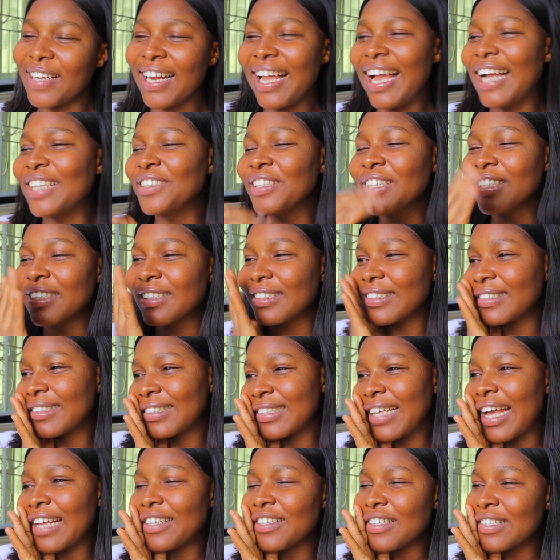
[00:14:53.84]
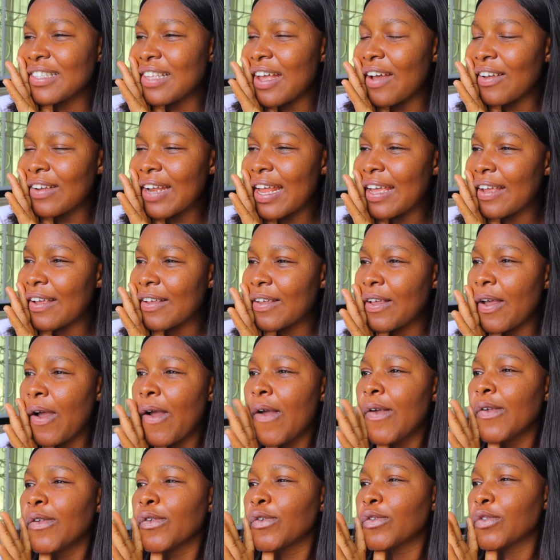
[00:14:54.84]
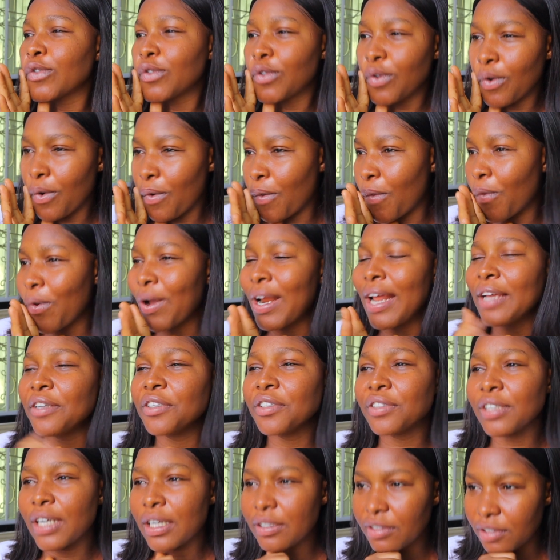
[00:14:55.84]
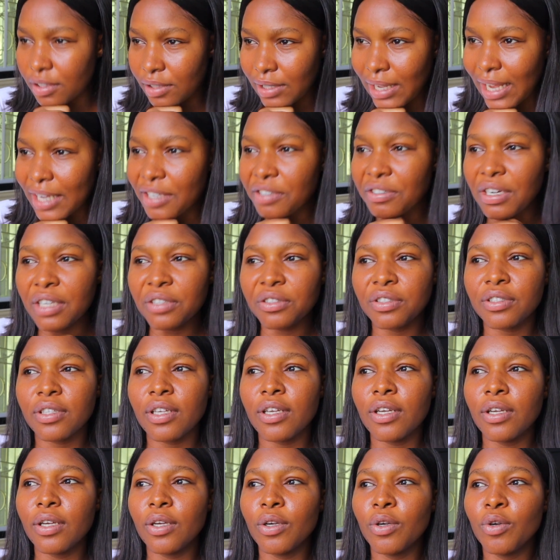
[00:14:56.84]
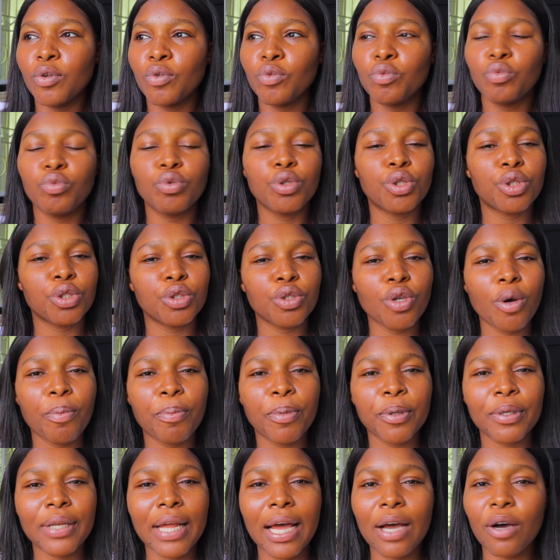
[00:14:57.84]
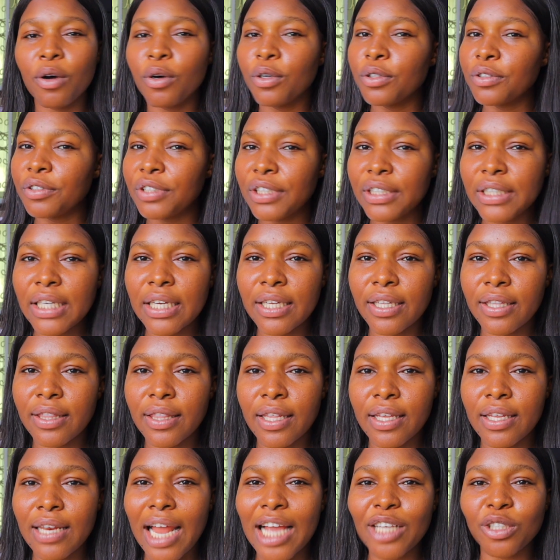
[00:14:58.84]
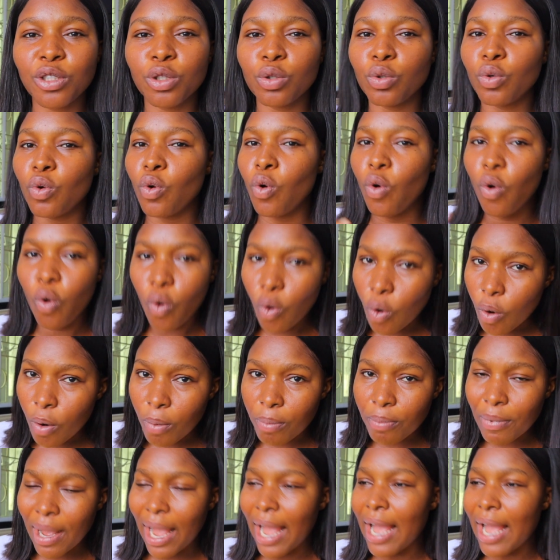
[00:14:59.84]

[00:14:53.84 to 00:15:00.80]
I was like, so what are you trying to say? Are you trying to say we should not bother ordering anything? I should go home.